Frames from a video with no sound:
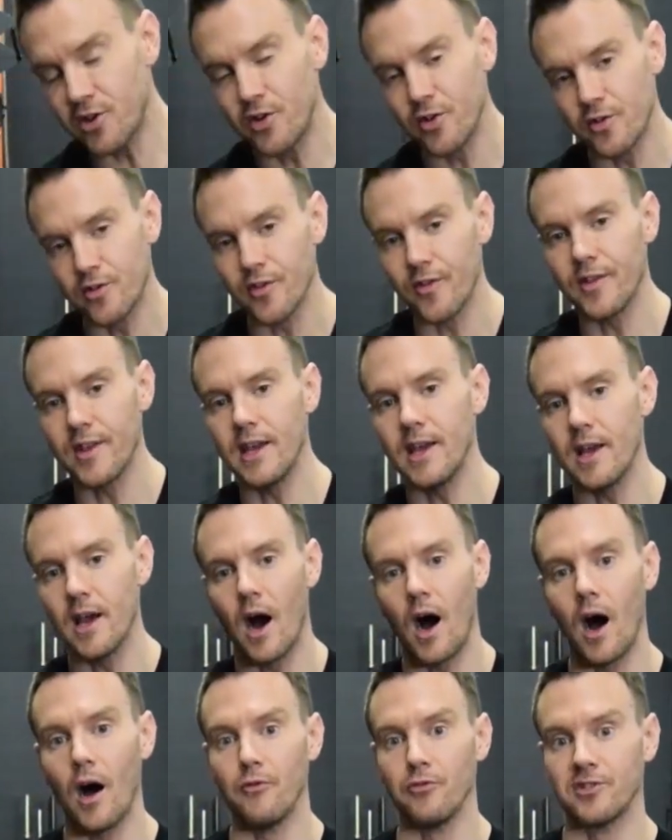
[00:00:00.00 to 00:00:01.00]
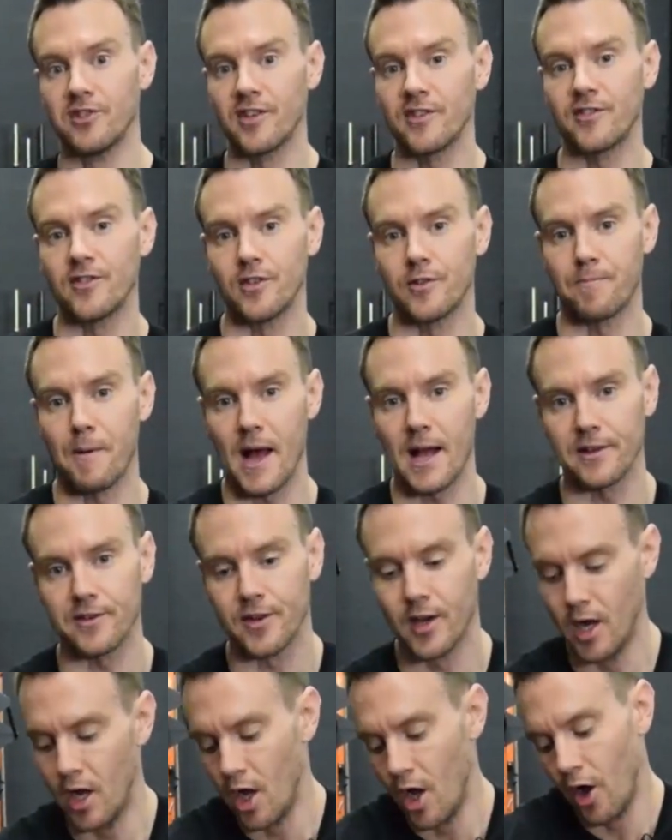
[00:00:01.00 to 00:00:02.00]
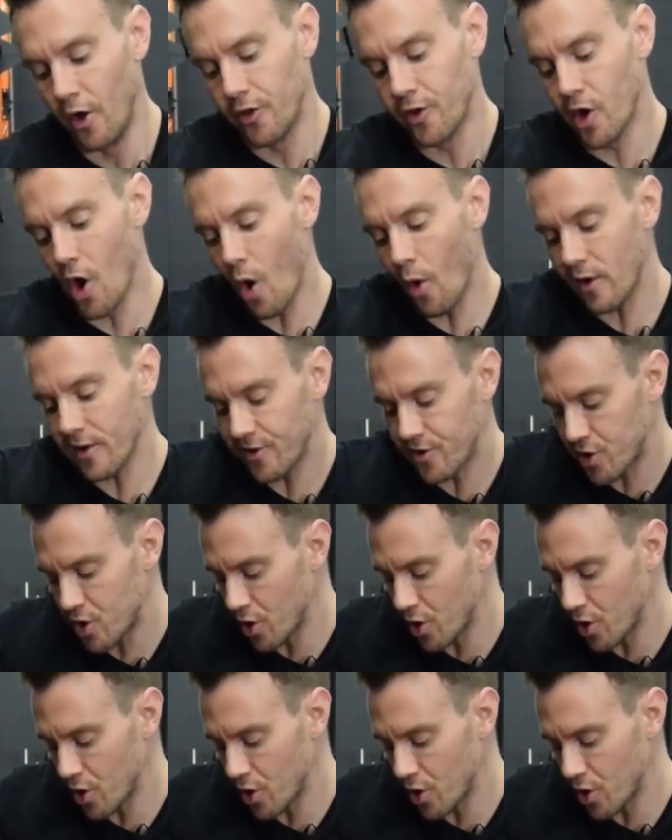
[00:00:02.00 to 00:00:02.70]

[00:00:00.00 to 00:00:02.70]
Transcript: as using the resistance bands. The goal is